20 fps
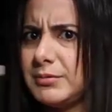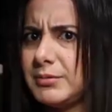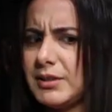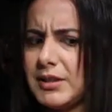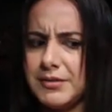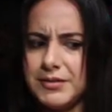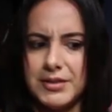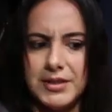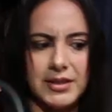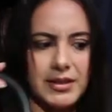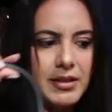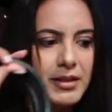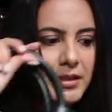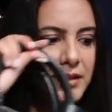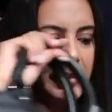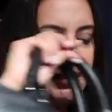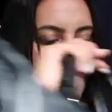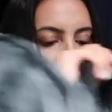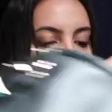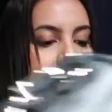whatever they call
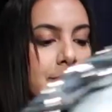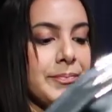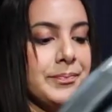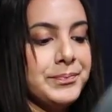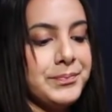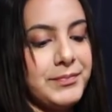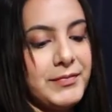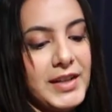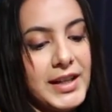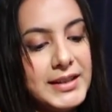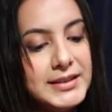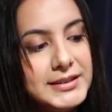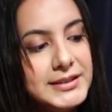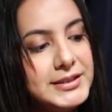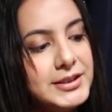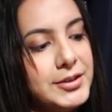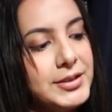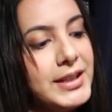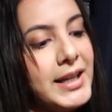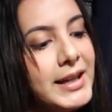it. And
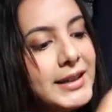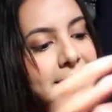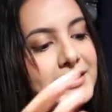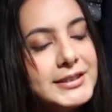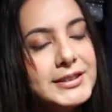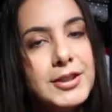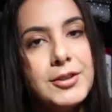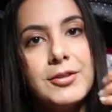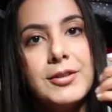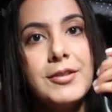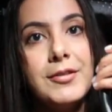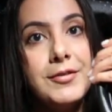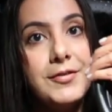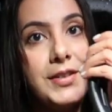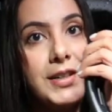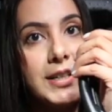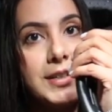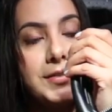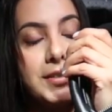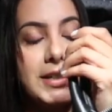so yeah, so
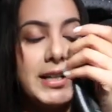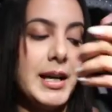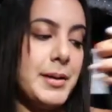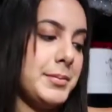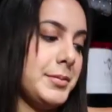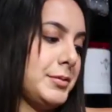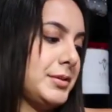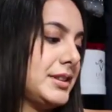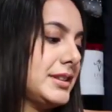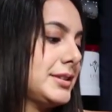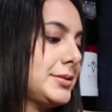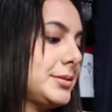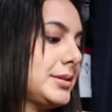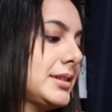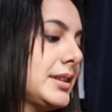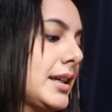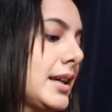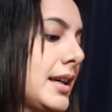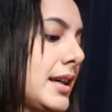very, very happy with this one.